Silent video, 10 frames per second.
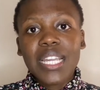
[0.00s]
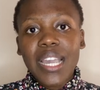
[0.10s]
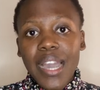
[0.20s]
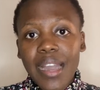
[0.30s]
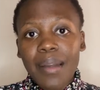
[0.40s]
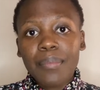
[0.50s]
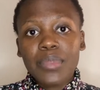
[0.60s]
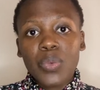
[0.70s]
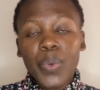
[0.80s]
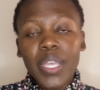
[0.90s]
comes
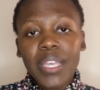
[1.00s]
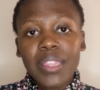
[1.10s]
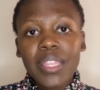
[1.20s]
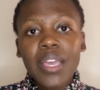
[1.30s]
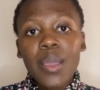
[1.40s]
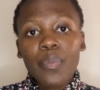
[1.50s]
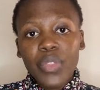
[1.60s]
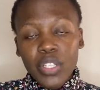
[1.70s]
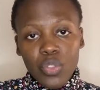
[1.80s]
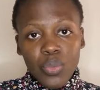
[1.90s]
with
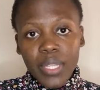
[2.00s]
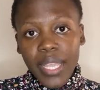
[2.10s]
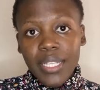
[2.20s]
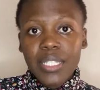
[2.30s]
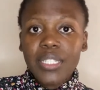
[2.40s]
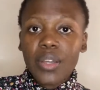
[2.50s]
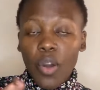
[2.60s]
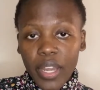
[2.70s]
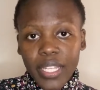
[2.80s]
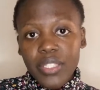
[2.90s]
the due date on it.